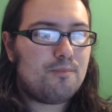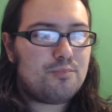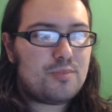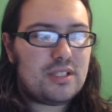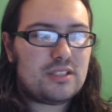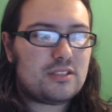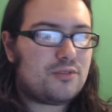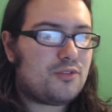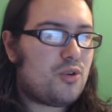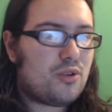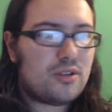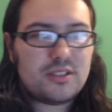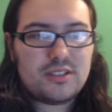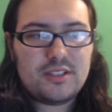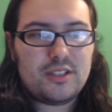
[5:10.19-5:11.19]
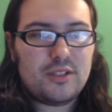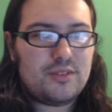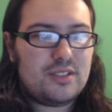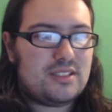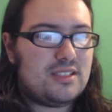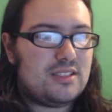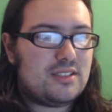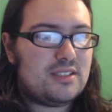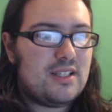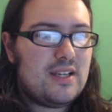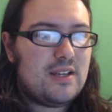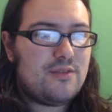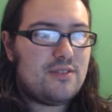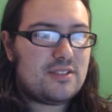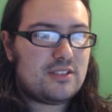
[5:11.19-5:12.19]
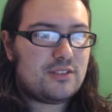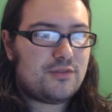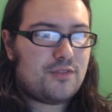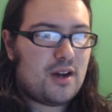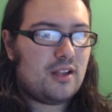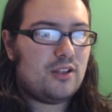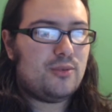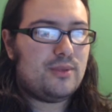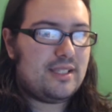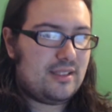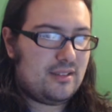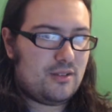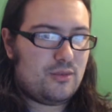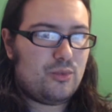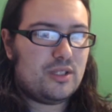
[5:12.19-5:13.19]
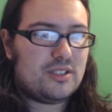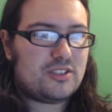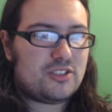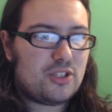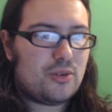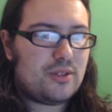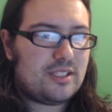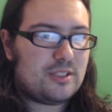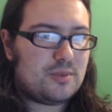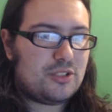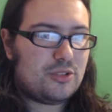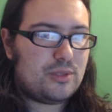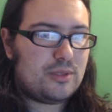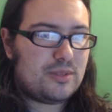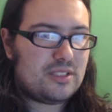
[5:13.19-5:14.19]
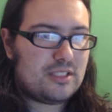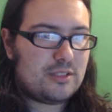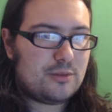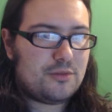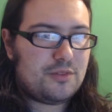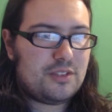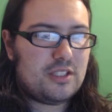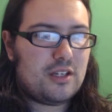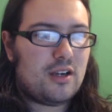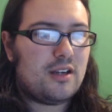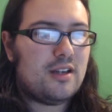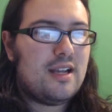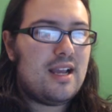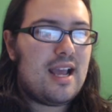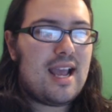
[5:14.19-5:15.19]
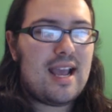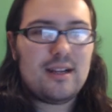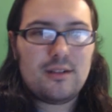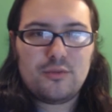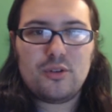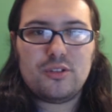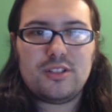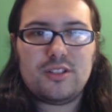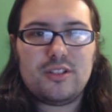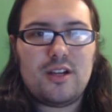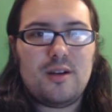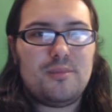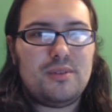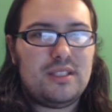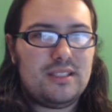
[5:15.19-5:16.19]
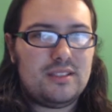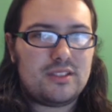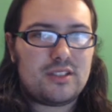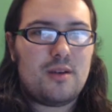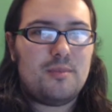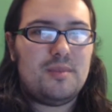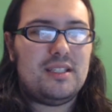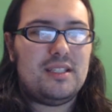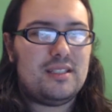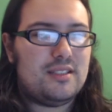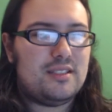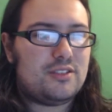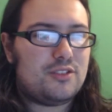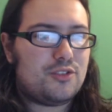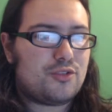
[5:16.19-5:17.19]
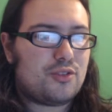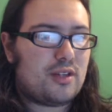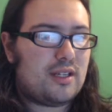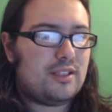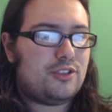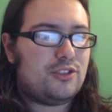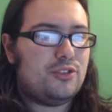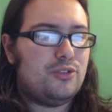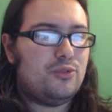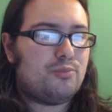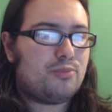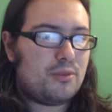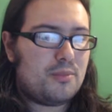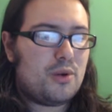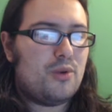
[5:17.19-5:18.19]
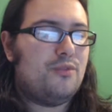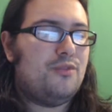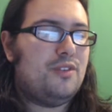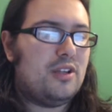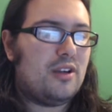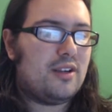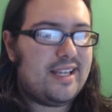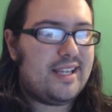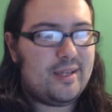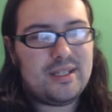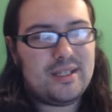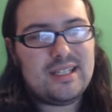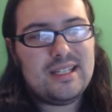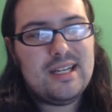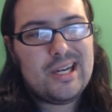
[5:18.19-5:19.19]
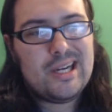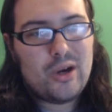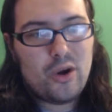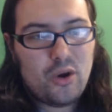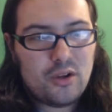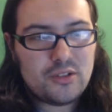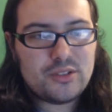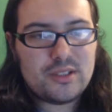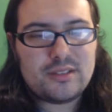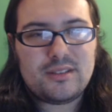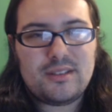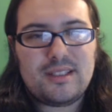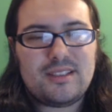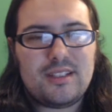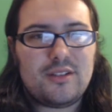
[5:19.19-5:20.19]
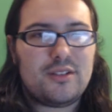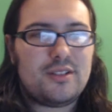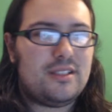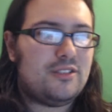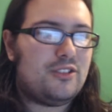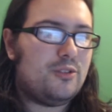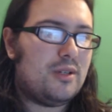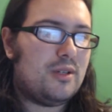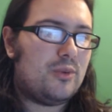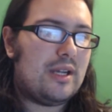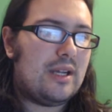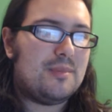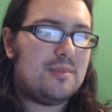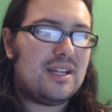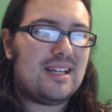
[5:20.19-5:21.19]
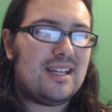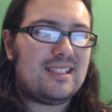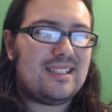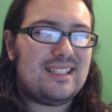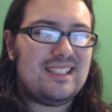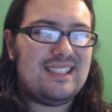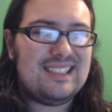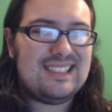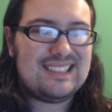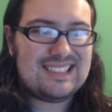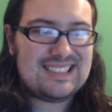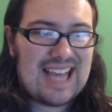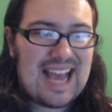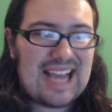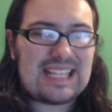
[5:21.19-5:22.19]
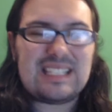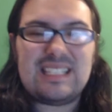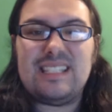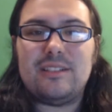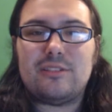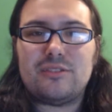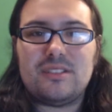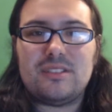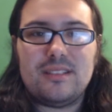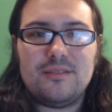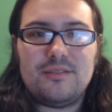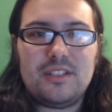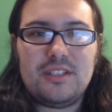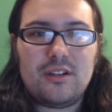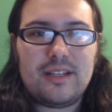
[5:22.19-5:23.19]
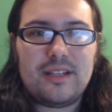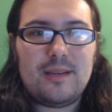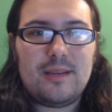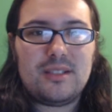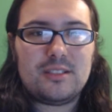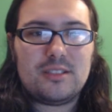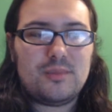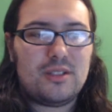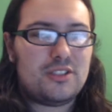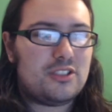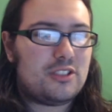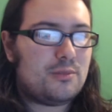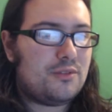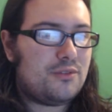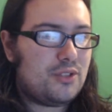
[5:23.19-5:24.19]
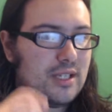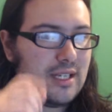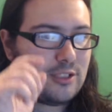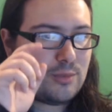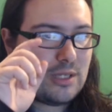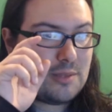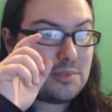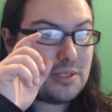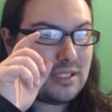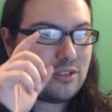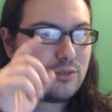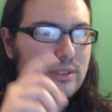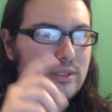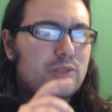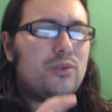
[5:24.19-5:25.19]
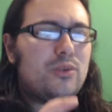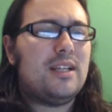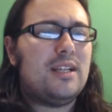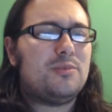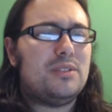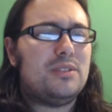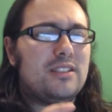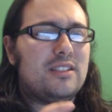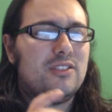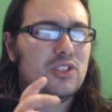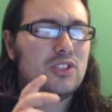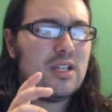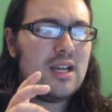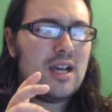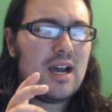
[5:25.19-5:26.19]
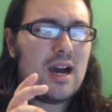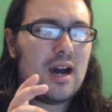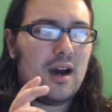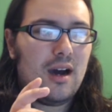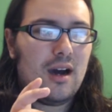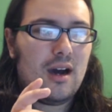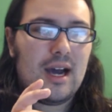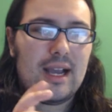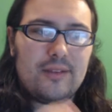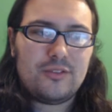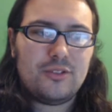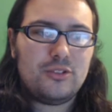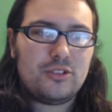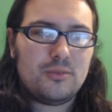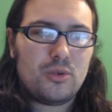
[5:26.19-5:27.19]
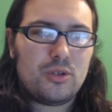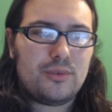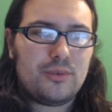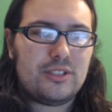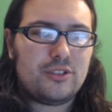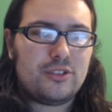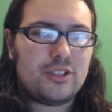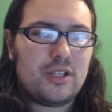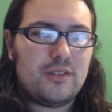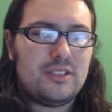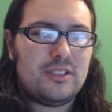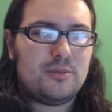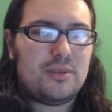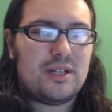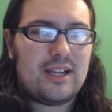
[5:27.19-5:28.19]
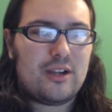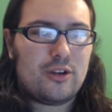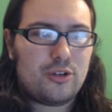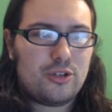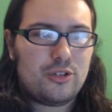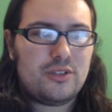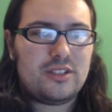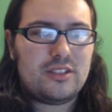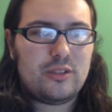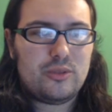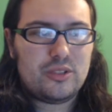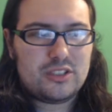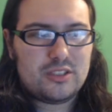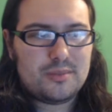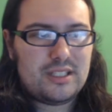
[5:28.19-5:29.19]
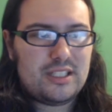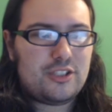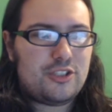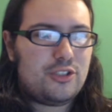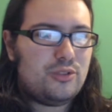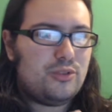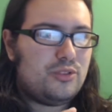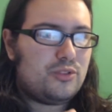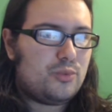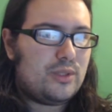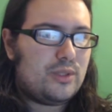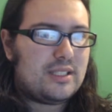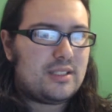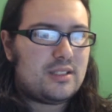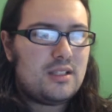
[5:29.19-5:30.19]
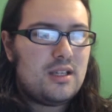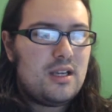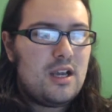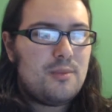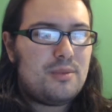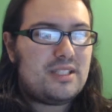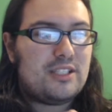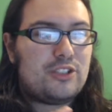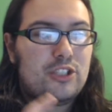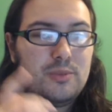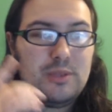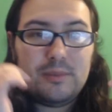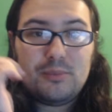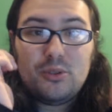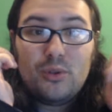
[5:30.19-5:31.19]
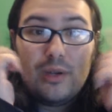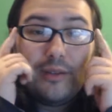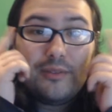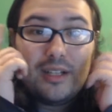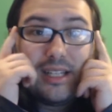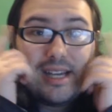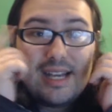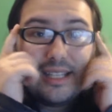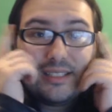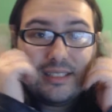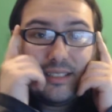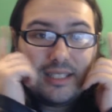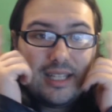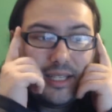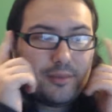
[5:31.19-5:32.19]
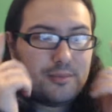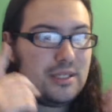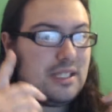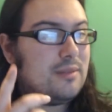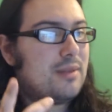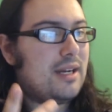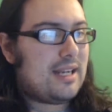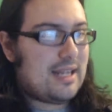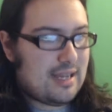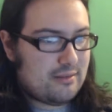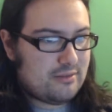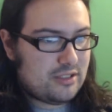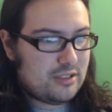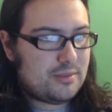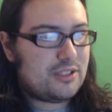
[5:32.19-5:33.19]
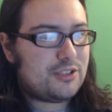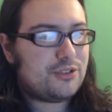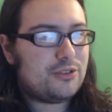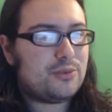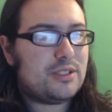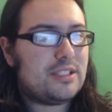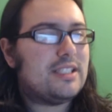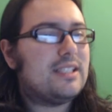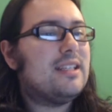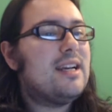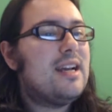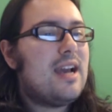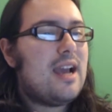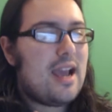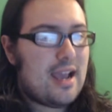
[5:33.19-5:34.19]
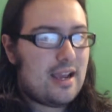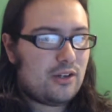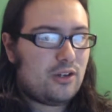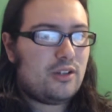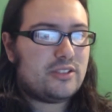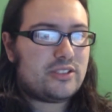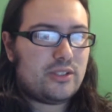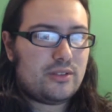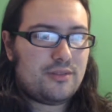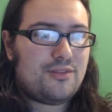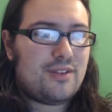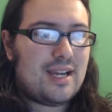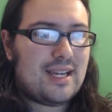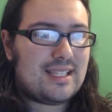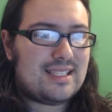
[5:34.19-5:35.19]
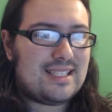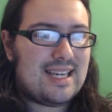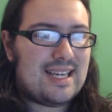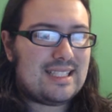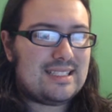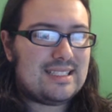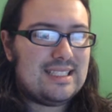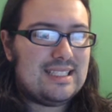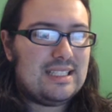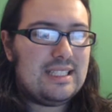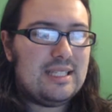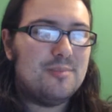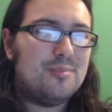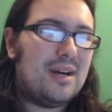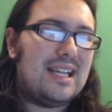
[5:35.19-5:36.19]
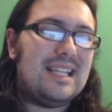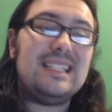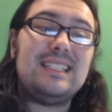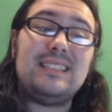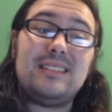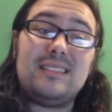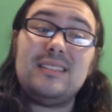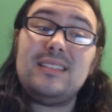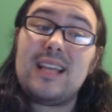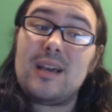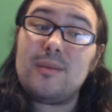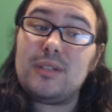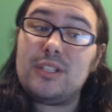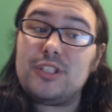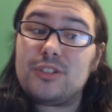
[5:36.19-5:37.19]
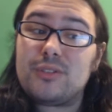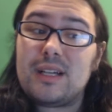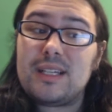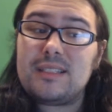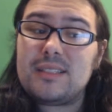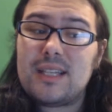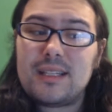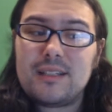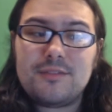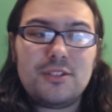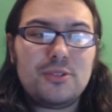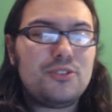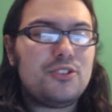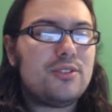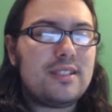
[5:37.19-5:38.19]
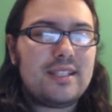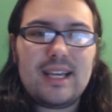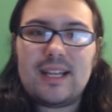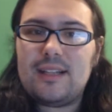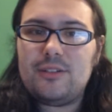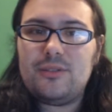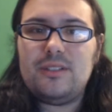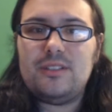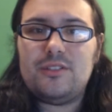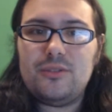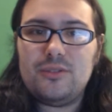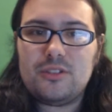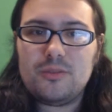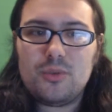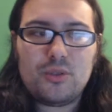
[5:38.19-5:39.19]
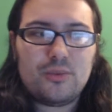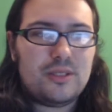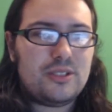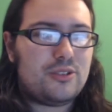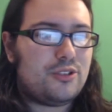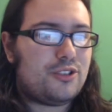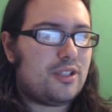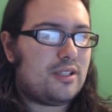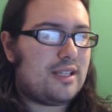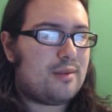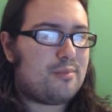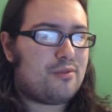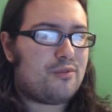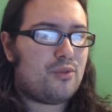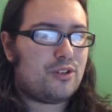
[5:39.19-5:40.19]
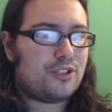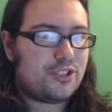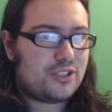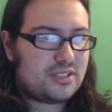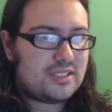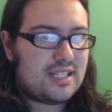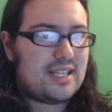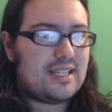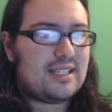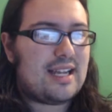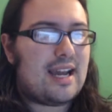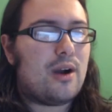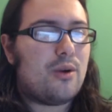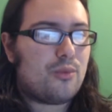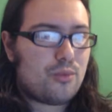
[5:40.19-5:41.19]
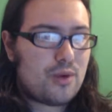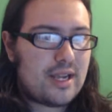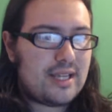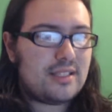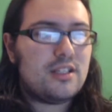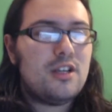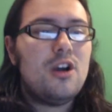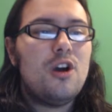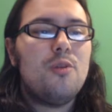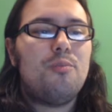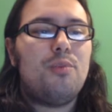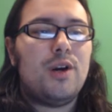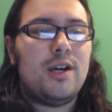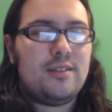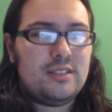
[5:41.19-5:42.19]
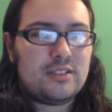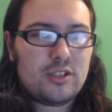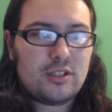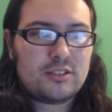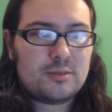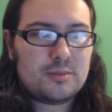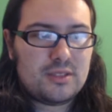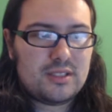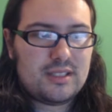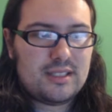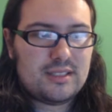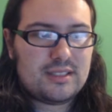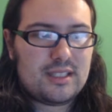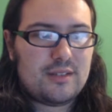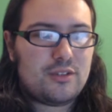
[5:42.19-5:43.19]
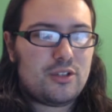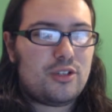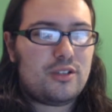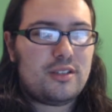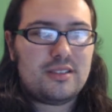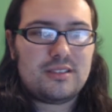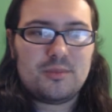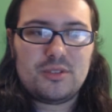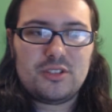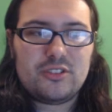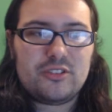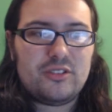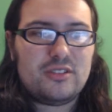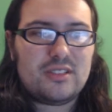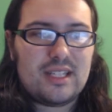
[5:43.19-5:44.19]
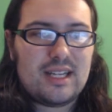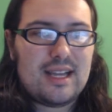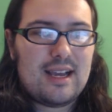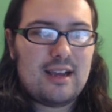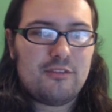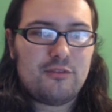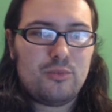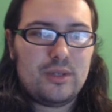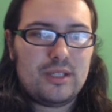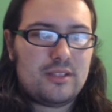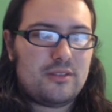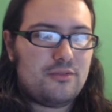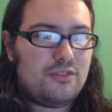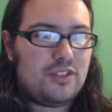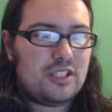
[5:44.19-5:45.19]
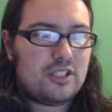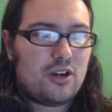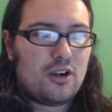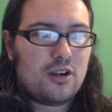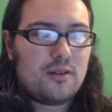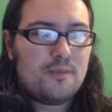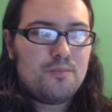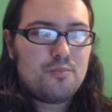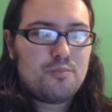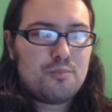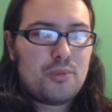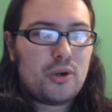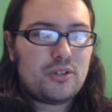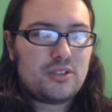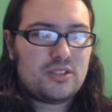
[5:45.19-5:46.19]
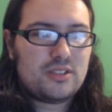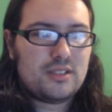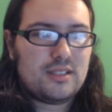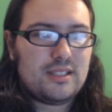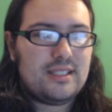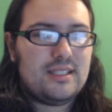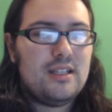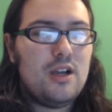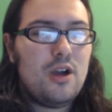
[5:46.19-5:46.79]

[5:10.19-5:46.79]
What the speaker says: Because of course, this is following what Sony has been doing recently with VR, and of course other companies coming into this and trying to promote VR gaming. Also, that's another thing too. By the way, I'm not exactly interested in VR gaming as much as some of you guys might be, and the reason why is because I have to do some more research on this, but I heard that there was some issues with potentially people who have glasses like me might have some issues with it, and also the fact that it might damage your eyesight in the future. Again, I do need to do some more research on that before just saying it outright, but these are some of the things that I've heard and some concerns that I have with VR personally.